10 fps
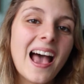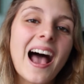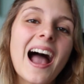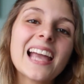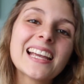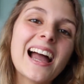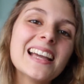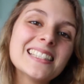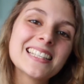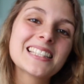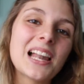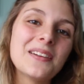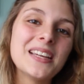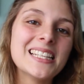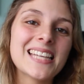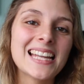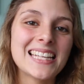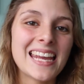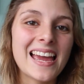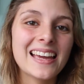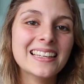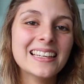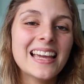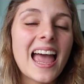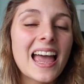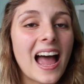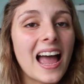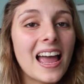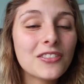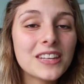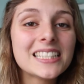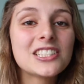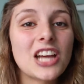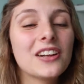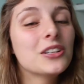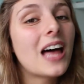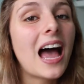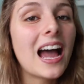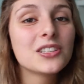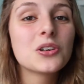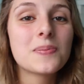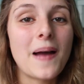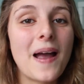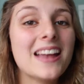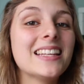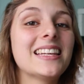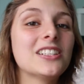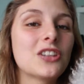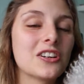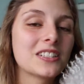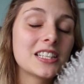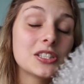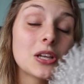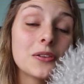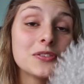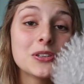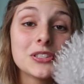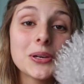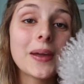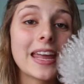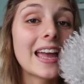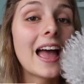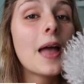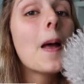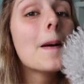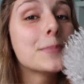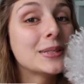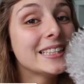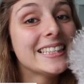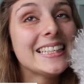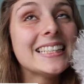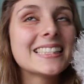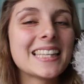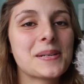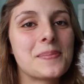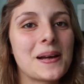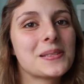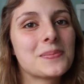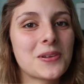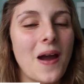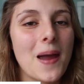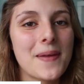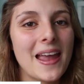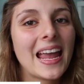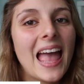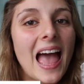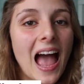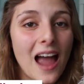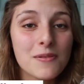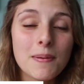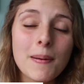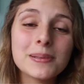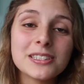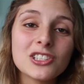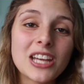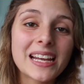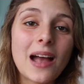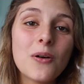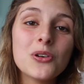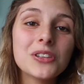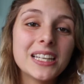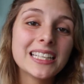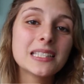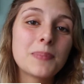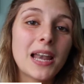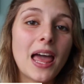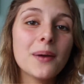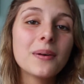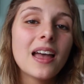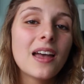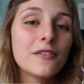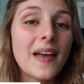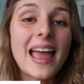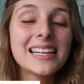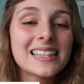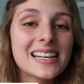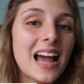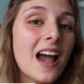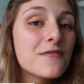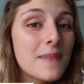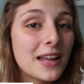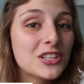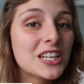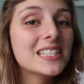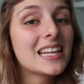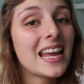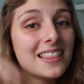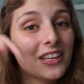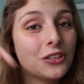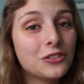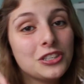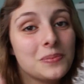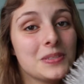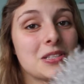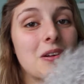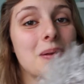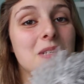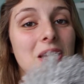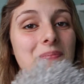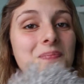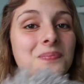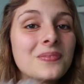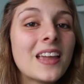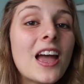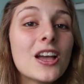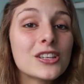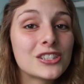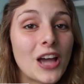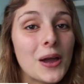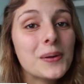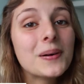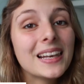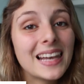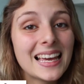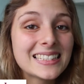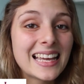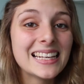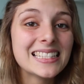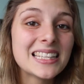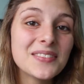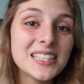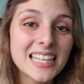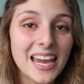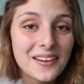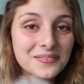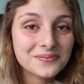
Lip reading: Hi guys, it's Chloe and Ted here. On this channel, I talk about anything dogs, so if you're new here, please think about subscribing. And remember to check out all the links below for anything that I've mentioned in the YouTube description. So, let's get into the video.